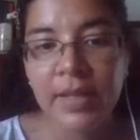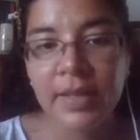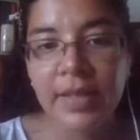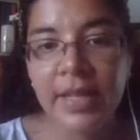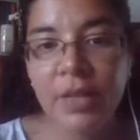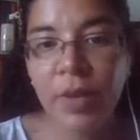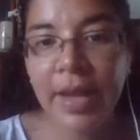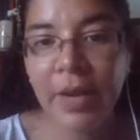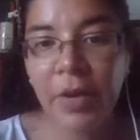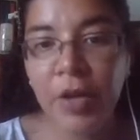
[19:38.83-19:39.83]
Then
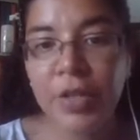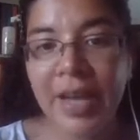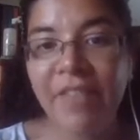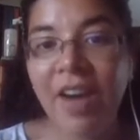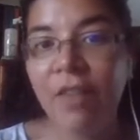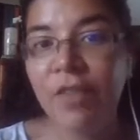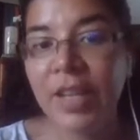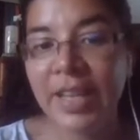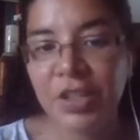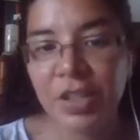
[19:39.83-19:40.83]
we're going to have
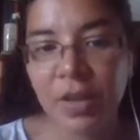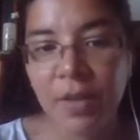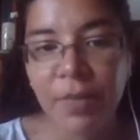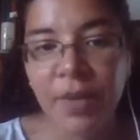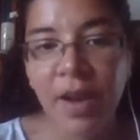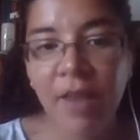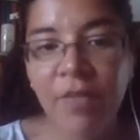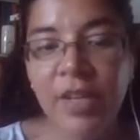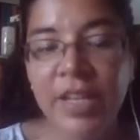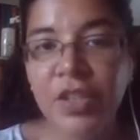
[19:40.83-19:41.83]
ovulation.
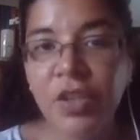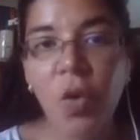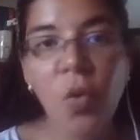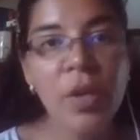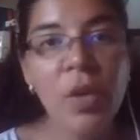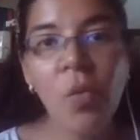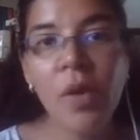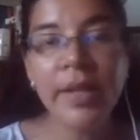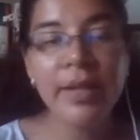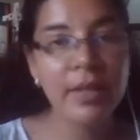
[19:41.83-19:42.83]
Ovulation, only
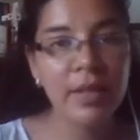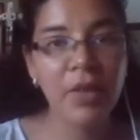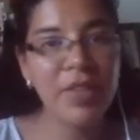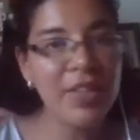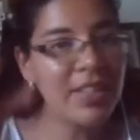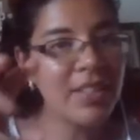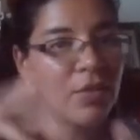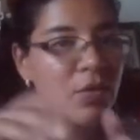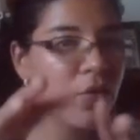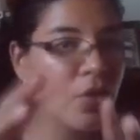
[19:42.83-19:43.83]
one of these
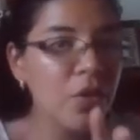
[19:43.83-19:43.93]
2